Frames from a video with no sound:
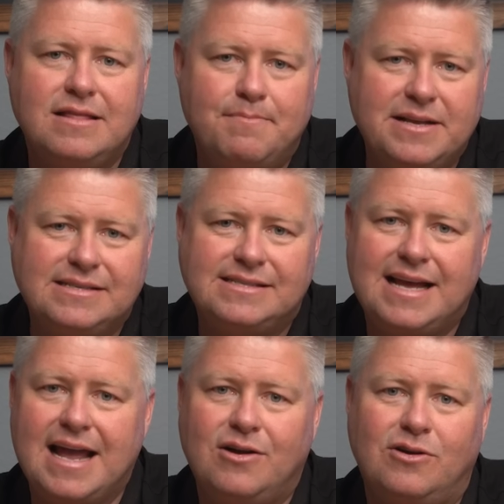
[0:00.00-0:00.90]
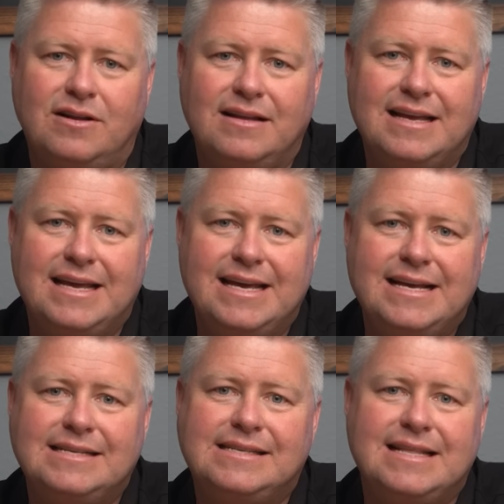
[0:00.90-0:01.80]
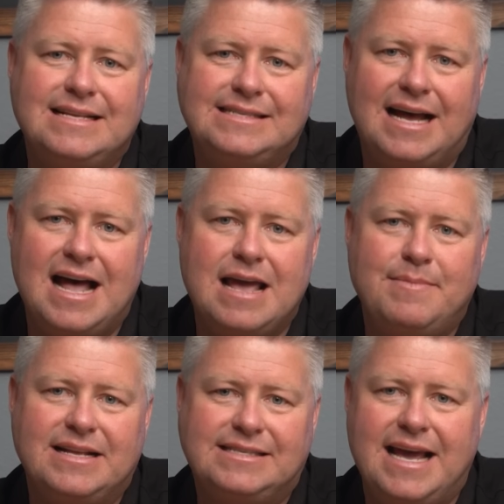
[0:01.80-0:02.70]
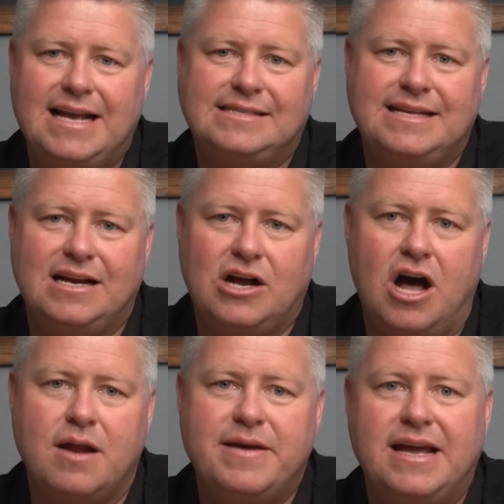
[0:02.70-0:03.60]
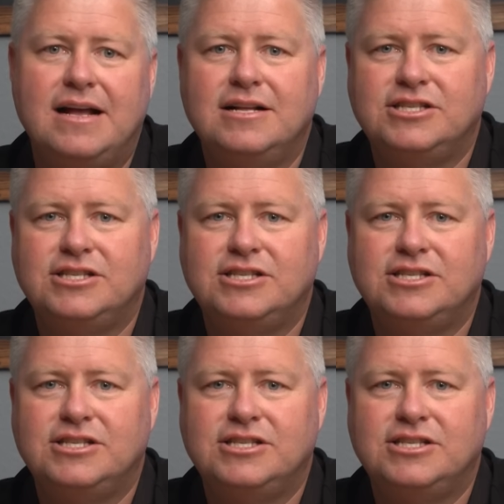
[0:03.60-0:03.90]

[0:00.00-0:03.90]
The business cycle is the time it takes the economy